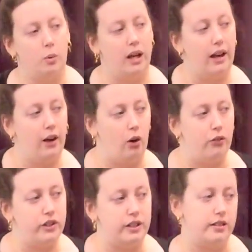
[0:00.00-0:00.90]
aware
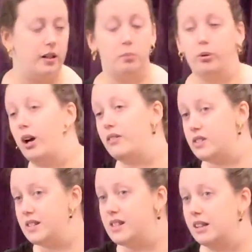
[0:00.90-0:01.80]
of things like
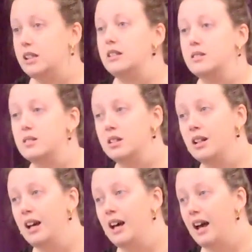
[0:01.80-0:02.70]
privacy settings
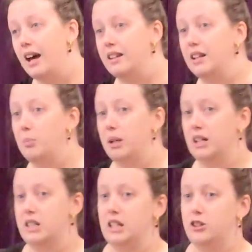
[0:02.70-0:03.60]
and the
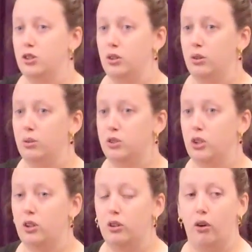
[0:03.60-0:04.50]
ability to
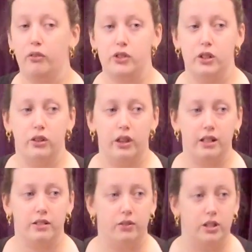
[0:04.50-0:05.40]
turn off certain
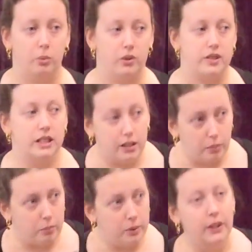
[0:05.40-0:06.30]
things if you didn't want to see
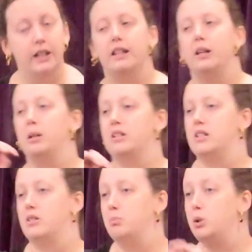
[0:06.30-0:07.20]
them, the
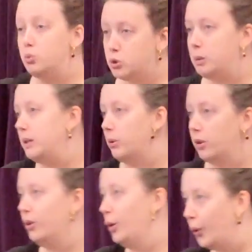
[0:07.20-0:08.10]
ability to mute
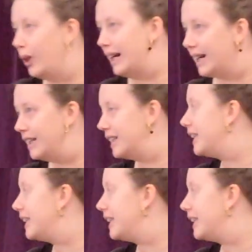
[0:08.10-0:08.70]
people, all that kind